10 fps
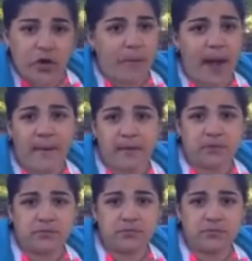Obama,
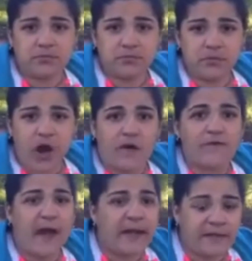are
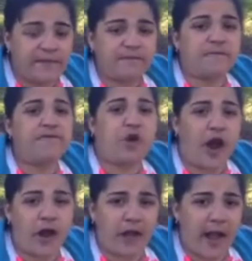fighting for
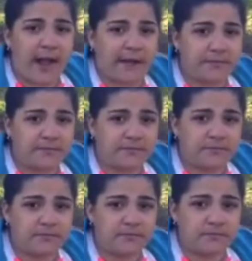our kind.
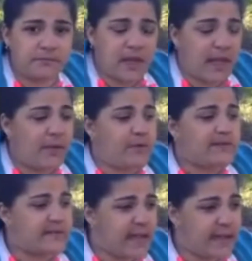And
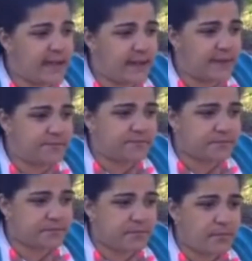with saying that,
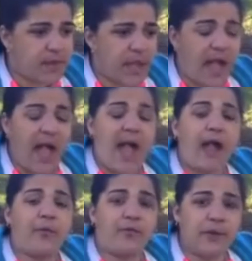
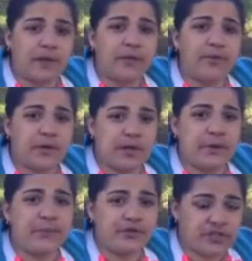I really, really
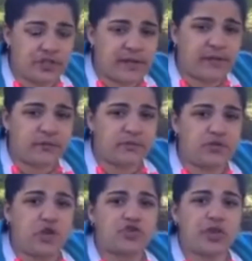appreciate
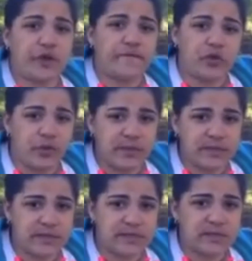those that are viewing
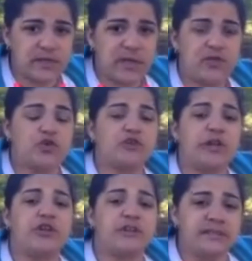this and those
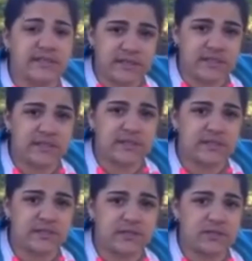that are listening to this
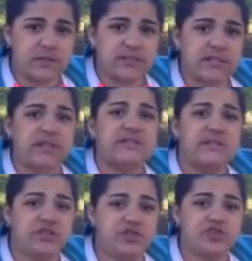to
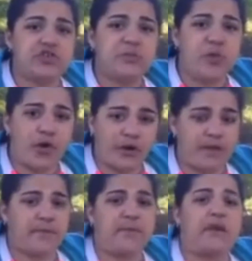continue to support
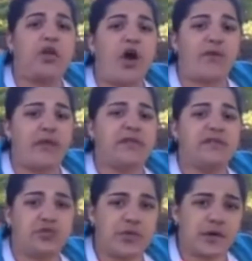him and all that
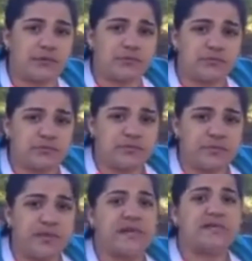he's doing,
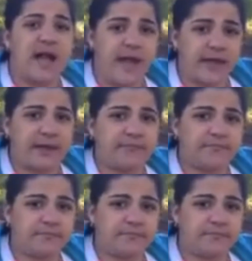because I am.